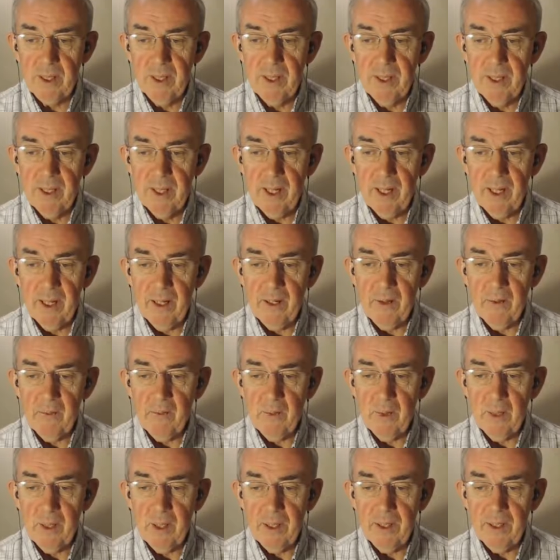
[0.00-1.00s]
Um,
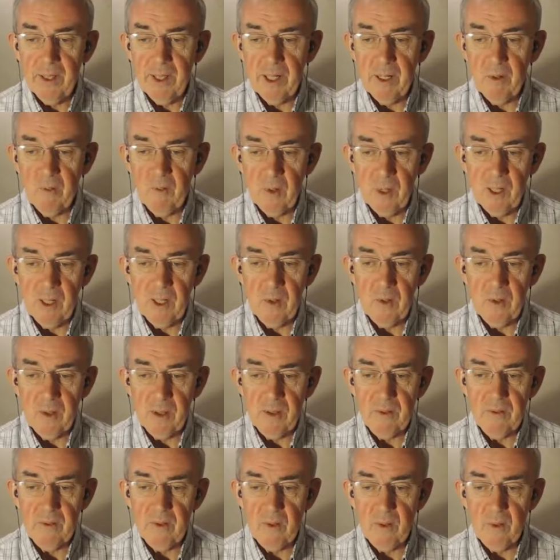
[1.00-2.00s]
and then I'm really looking
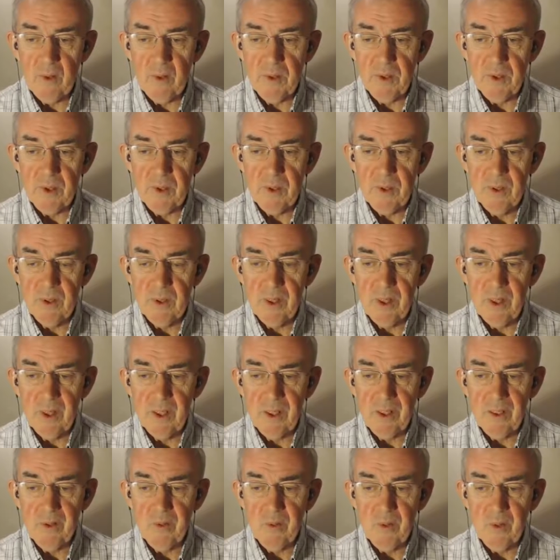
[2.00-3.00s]
forward to uh,
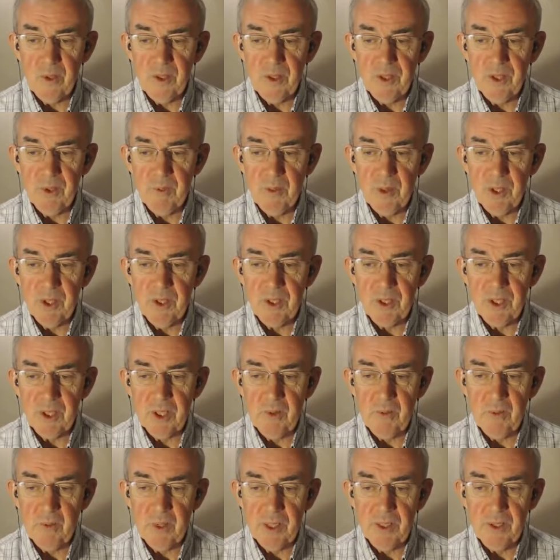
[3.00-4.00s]
Wiltshire Business Club
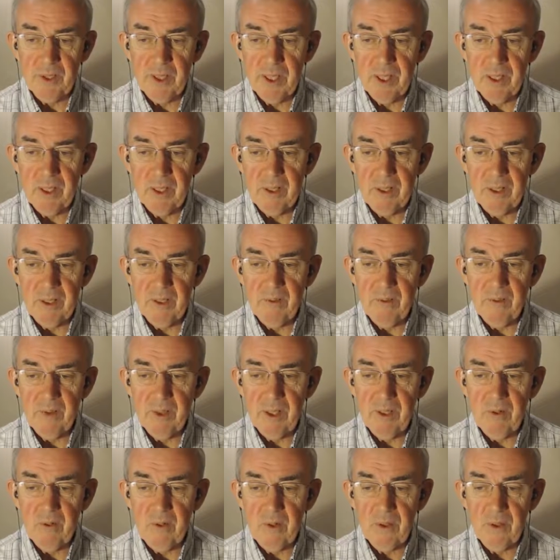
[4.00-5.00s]
meeting on the 5th
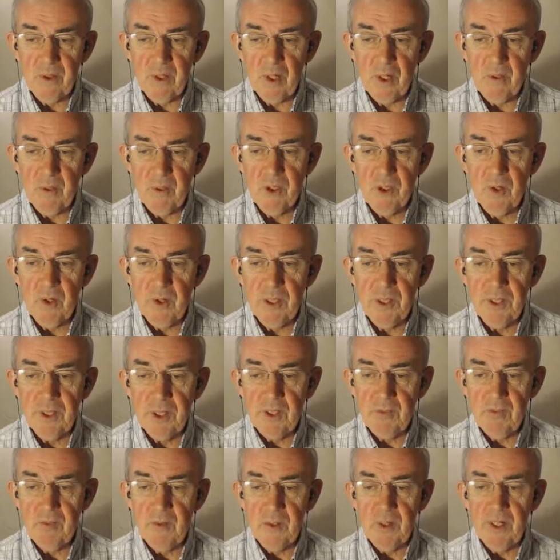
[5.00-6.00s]
of October. Join us if
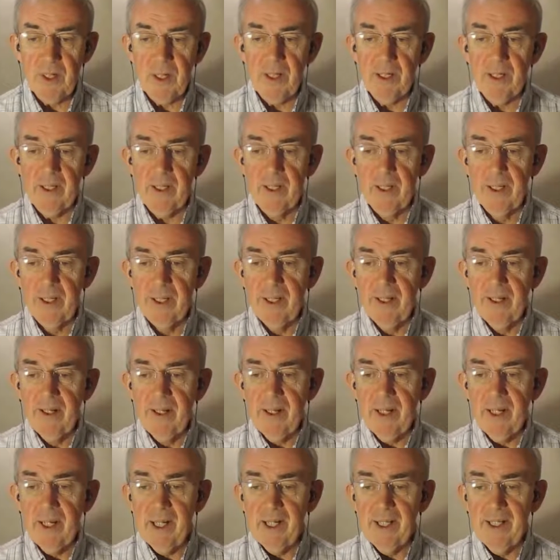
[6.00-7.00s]
you can.
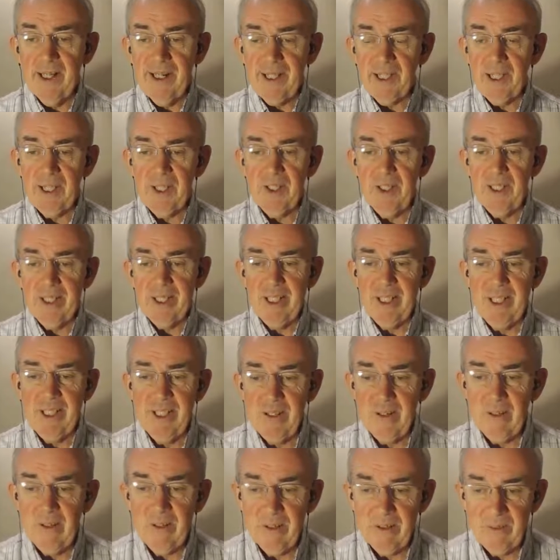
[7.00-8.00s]
Uh, that's actually a
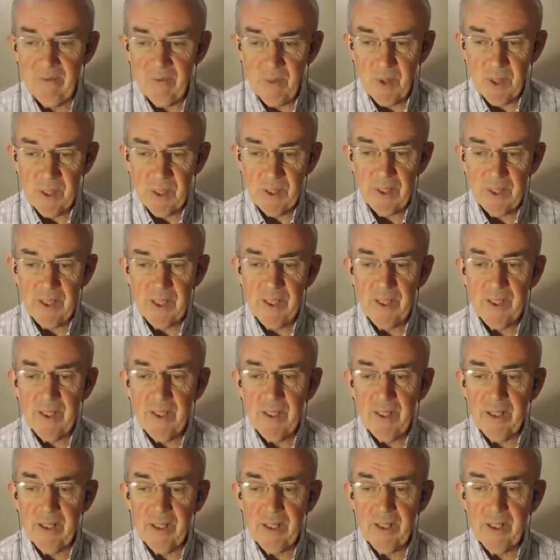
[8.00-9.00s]
live meeting
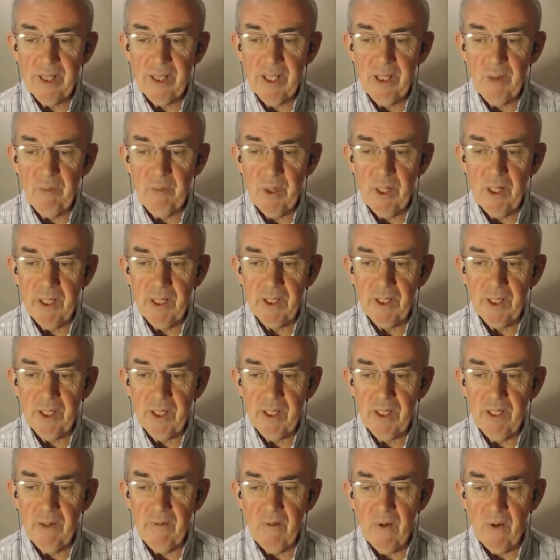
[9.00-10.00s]
that's taking place
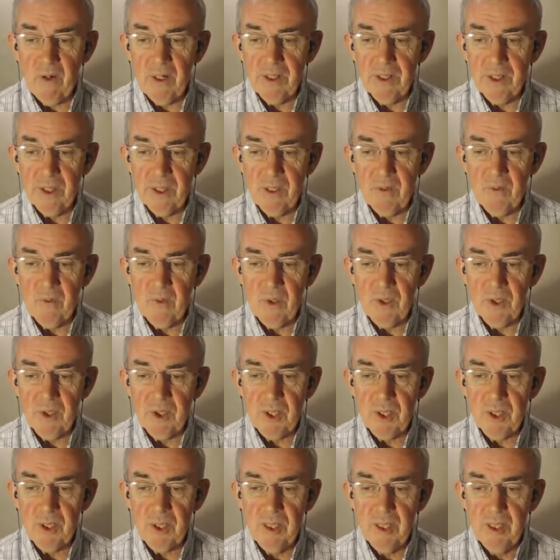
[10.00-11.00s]
in Devizes in
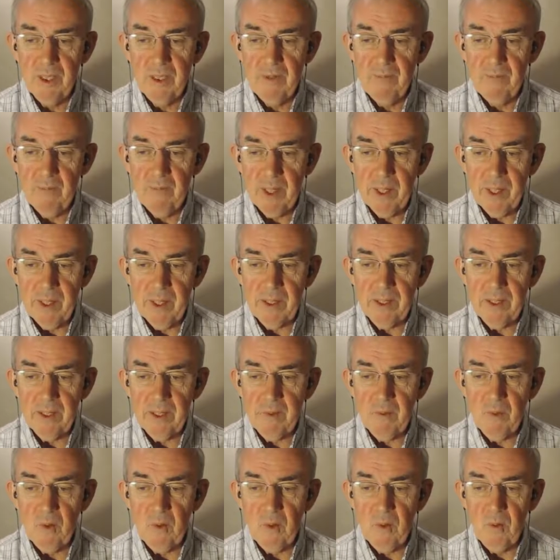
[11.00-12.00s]
Wiltshire, and
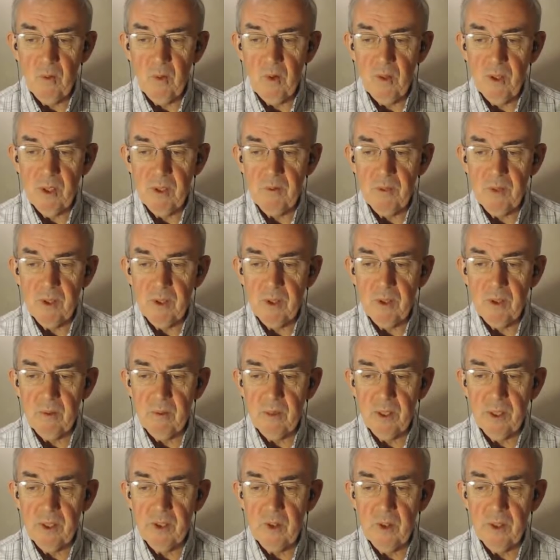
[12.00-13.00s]
you're more than welcome to come
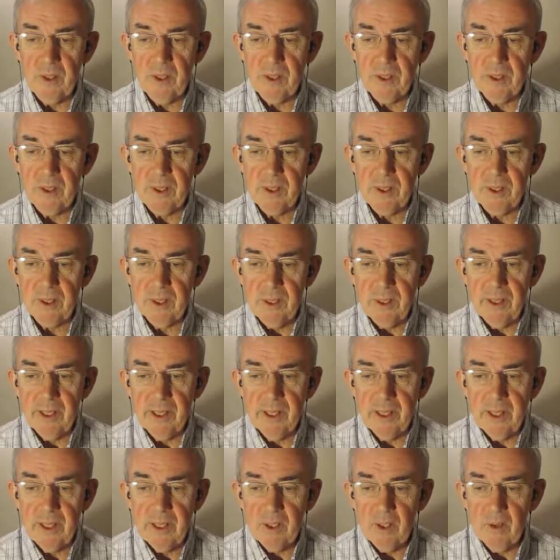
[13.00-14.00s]
and join us. The
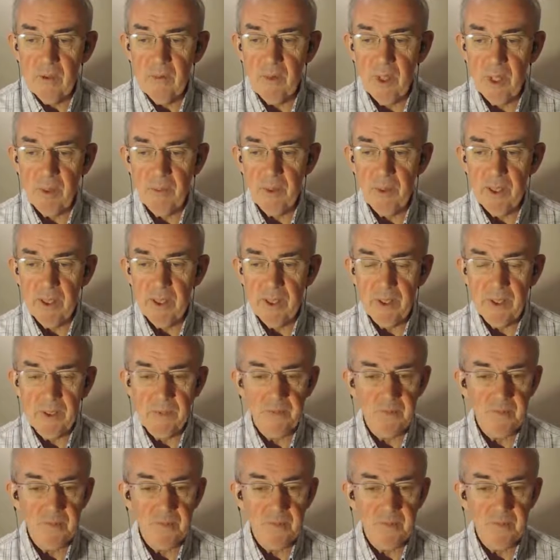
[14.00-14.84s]
link is on my page.